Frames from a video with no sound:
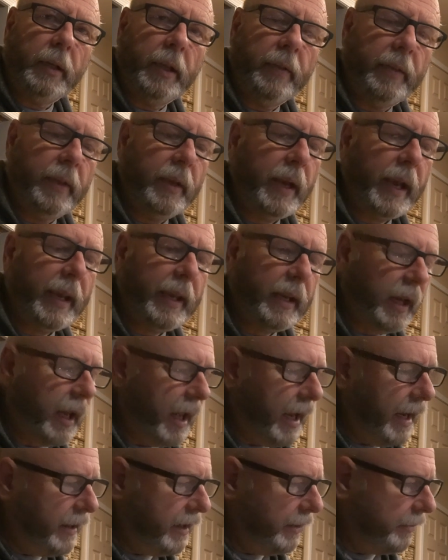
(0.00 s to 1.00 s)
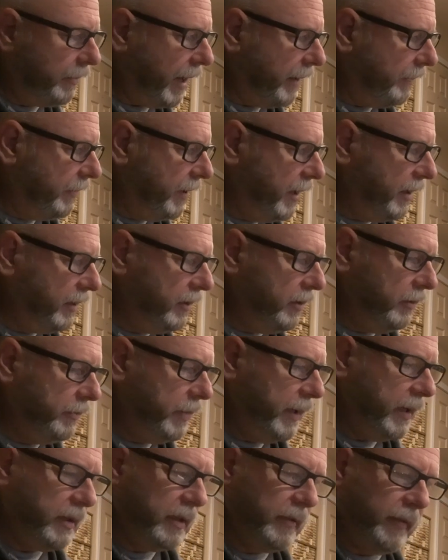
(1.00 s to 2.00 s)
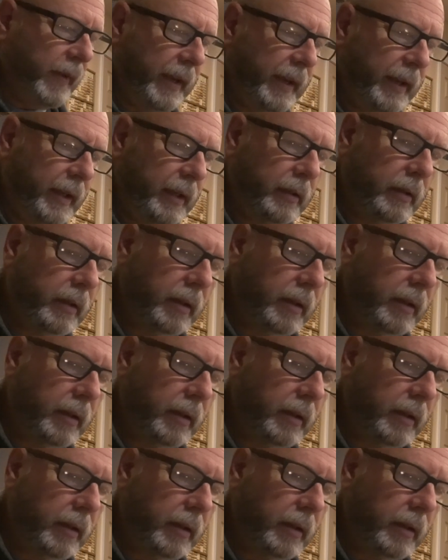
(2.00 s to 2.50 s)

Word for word: and then I can line them by being two pieces. If I get